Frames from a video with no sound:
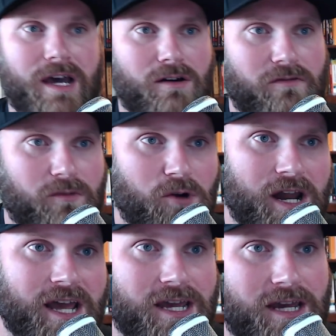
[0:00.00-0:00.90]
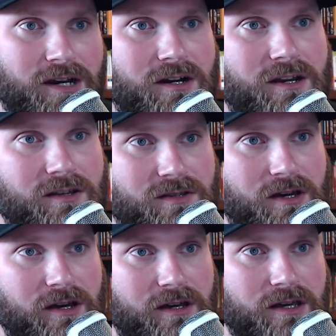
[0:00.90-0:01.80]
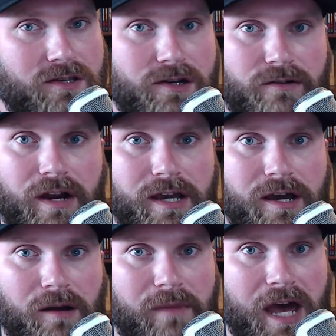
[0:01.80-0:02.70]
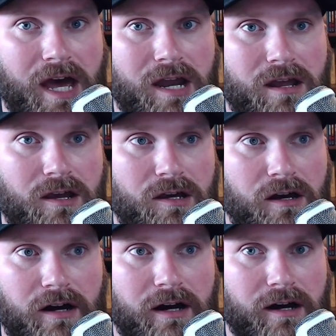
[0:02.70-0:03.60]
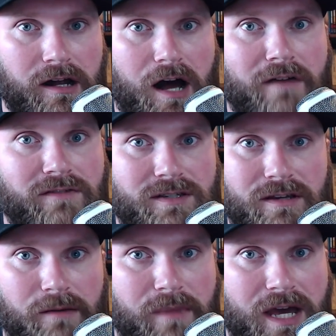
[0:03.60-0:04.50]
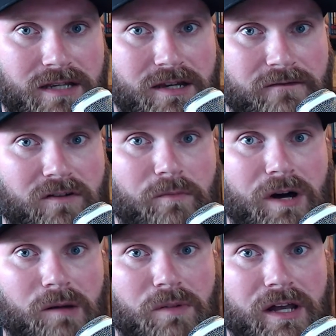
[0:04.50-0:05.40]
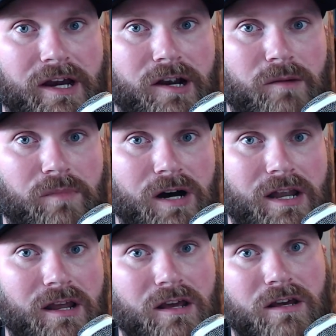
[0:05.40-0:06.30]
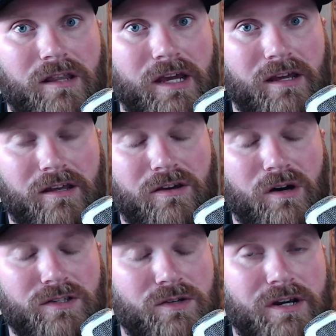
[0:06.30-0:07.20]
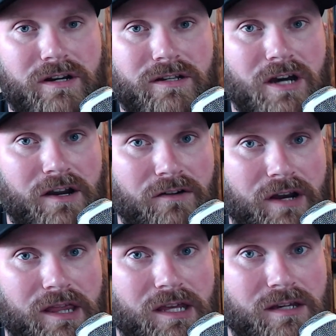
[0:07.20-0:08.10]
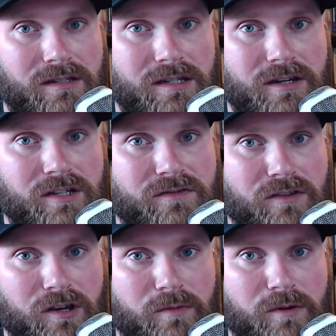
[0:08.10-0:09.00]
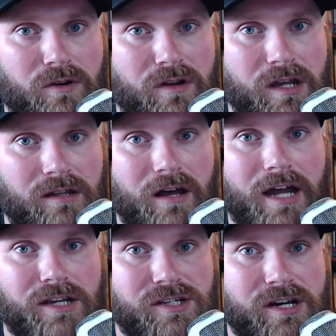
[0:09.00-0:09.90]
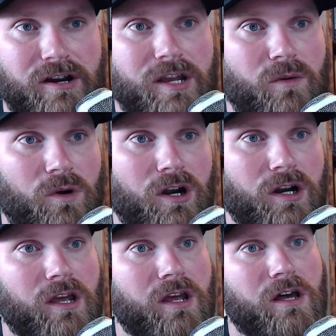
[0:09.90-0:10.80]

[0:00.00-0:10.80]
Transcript: Now, from what I hear, he's a great young man. Obviously, amazing football player, but you also hear a ton of great things he does for the community. A lot of charity work.